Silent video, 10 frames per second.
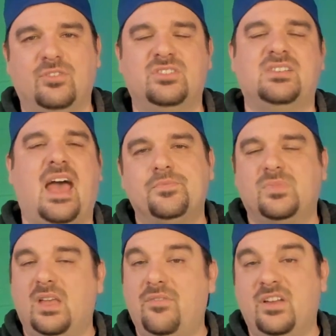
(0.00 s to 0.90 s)
stack.
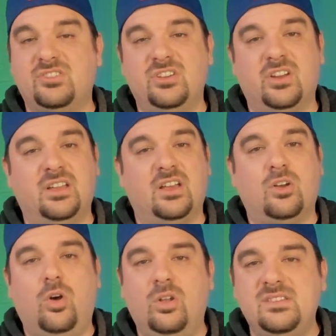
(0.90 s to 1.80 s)
Eventually, you're going to get
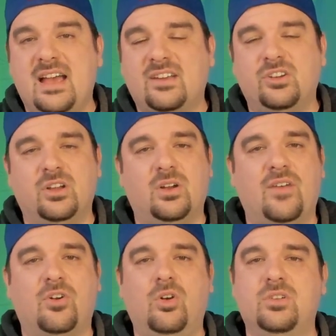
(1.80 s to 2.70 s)
cold decked, you're going to have
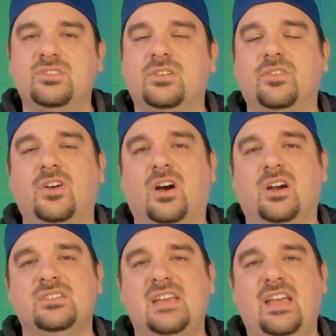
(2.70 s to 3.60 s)
a cold string of
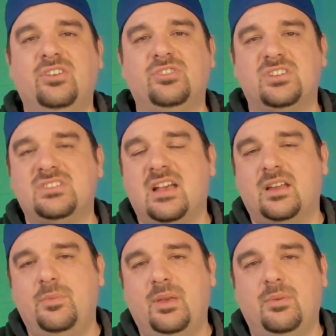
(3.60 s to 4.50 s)
cards, and you're just not going
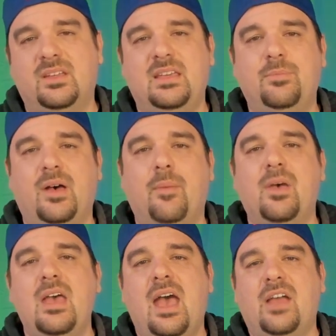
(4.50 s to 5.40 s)
to be able to keep up,
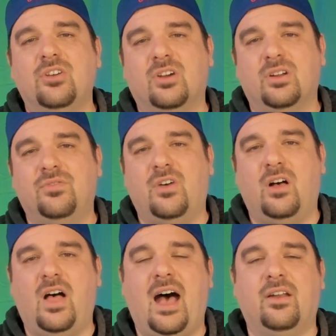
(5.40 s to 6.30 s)
and you're going to
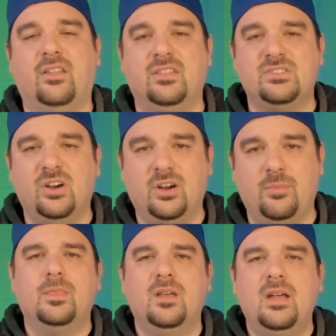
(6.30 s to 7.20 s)
fall out of the
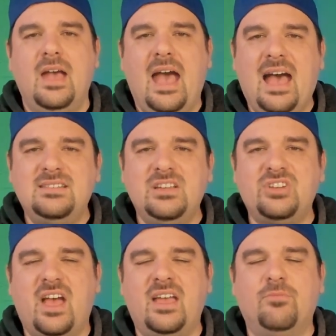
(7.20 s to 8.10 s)
tournament. As such,
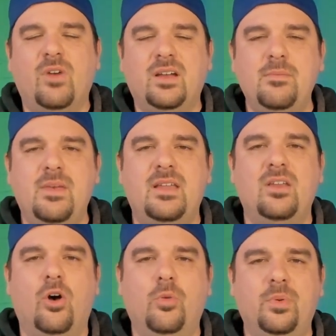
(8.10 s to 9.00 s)
I recommend
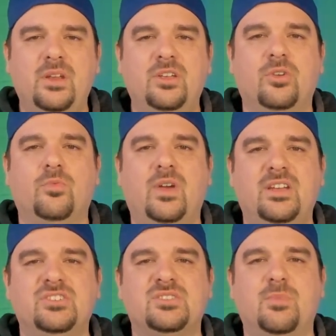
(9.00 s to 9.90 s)
opening your
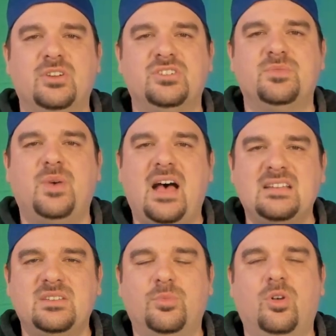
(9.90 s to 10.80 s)
range as much as
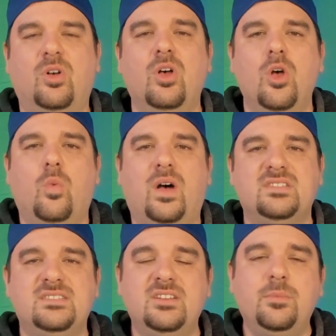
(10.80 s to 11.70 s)
possible while
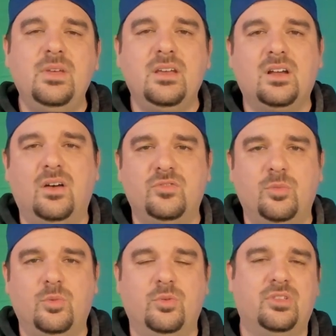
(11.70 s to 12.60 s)
still being
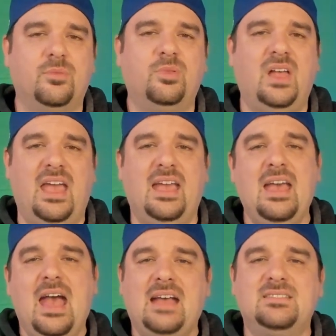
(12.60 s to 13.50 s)
comfortable with your play
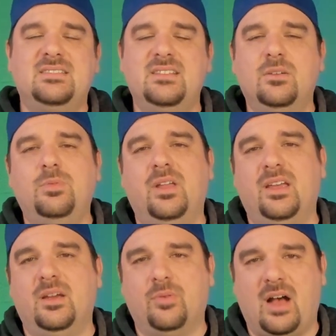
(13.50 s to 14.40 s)
and still
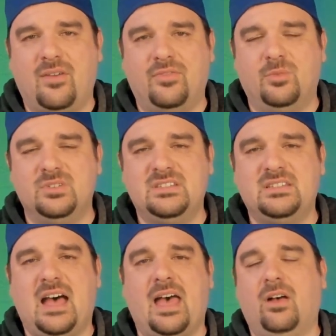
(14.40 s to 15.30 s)
playing a profitable
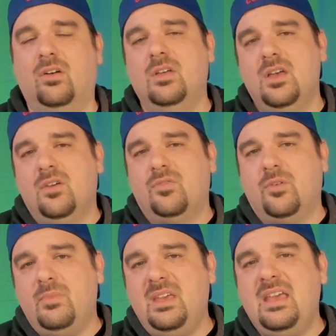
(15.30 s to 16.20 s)
style. For
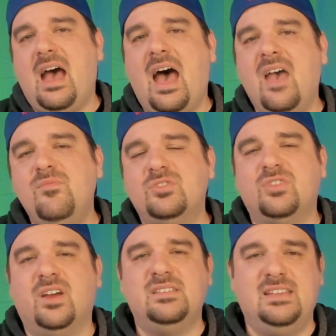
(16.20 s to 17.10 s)
me, I've been
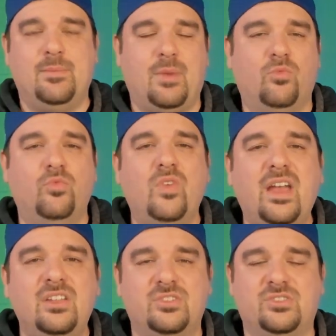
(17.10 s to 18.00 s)
trying to get my
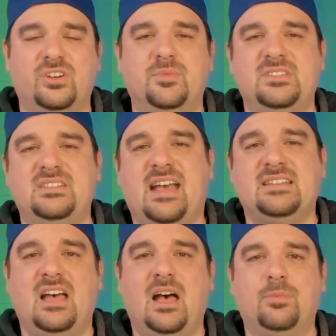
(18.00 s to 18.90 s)
regular tournament
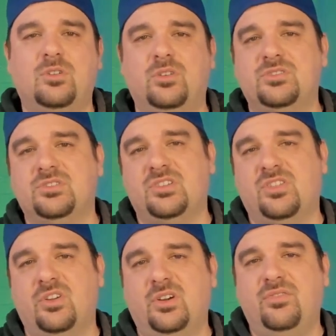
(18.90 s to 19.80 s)
stats up closer to
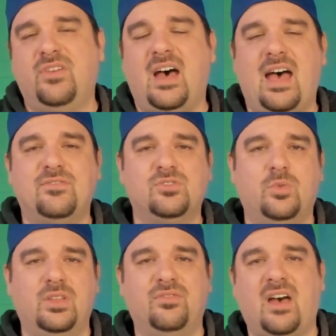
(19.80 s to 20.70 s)
35,
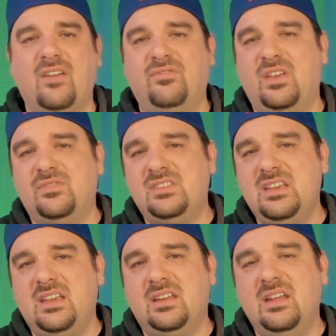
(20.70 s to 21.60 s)
25,
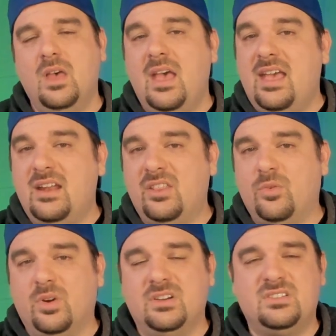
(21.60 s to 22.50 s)
15. In other
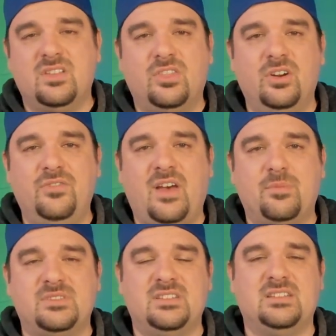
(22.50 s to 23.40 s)
words,
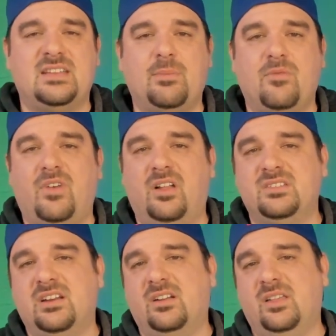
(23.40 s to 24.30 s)
35% of the time I'm
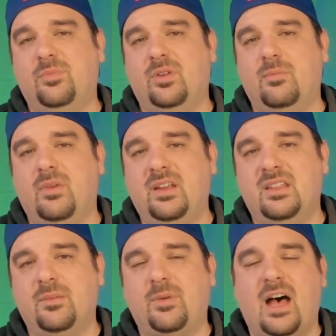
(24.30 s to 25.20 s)
voluntarily putting money in
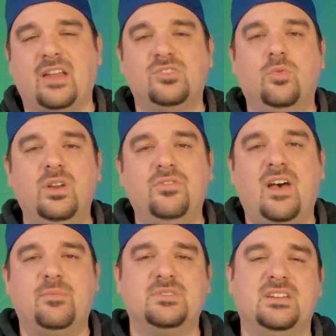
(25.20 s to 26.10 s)
the pot,
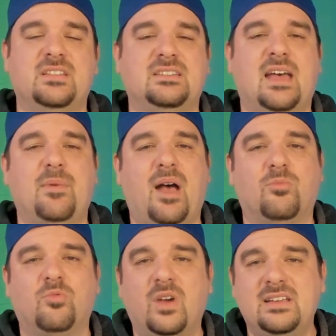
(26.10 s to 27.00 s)
25% of the time
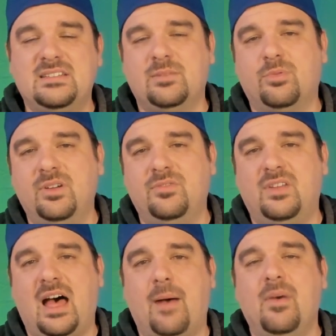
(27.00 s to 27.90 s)
I'm raising
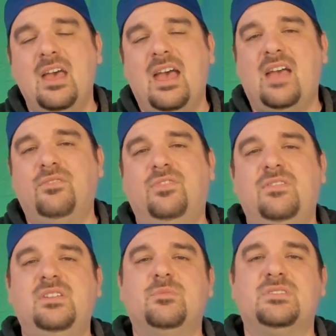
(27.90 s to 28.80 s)
preflop, and
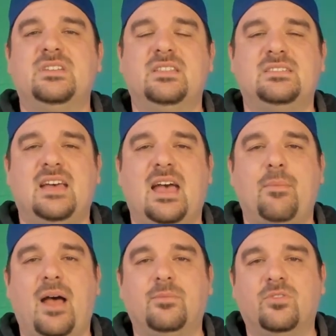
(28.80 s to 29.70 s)
15% of the time
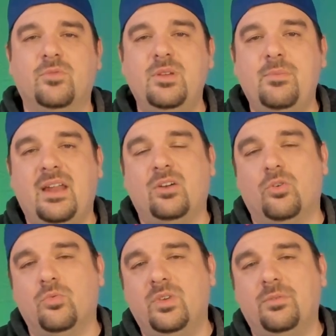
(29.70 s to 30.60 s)
I'm 3-betting or
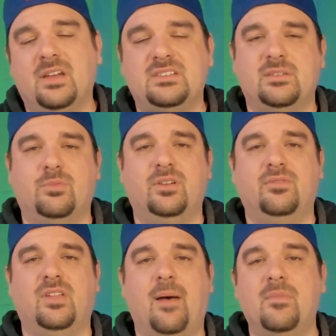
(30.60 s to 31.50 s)
re-raising
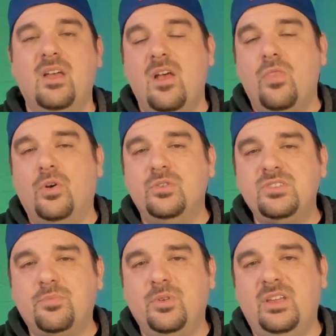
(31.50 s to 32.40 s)
preflop. Those are
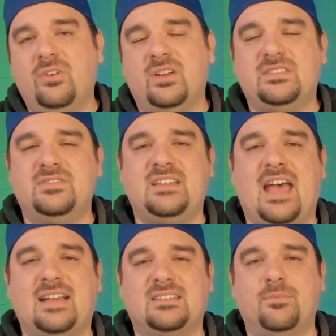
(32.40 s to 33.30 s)
pretty aggressive
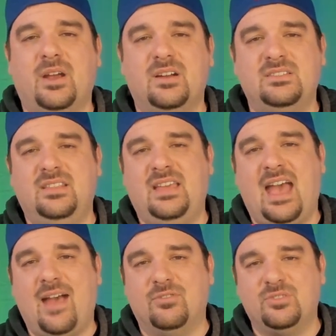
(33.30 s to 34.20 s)
stats compared to the
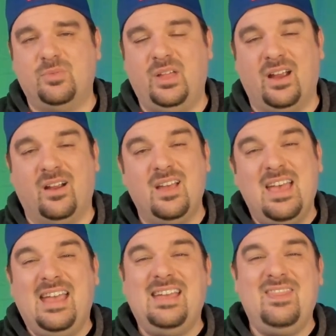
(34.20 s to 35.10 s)
average player.
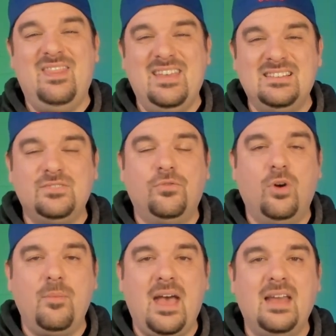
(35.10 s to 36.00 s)
In this
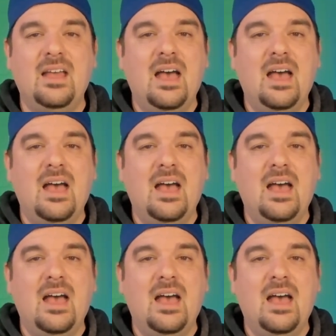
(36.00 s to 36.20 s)
format,